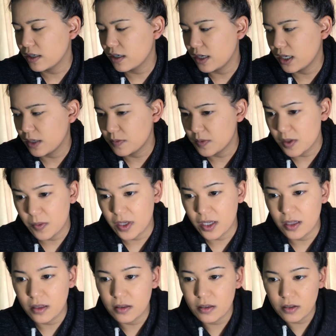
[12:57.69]
to
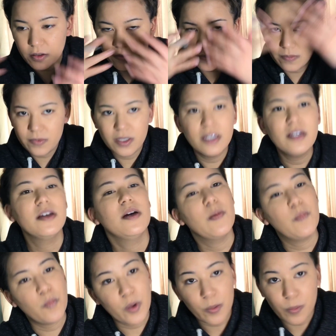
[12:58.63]
make it a little
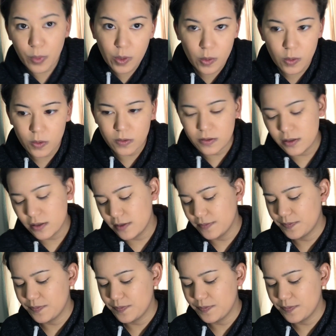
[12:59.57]
more bold,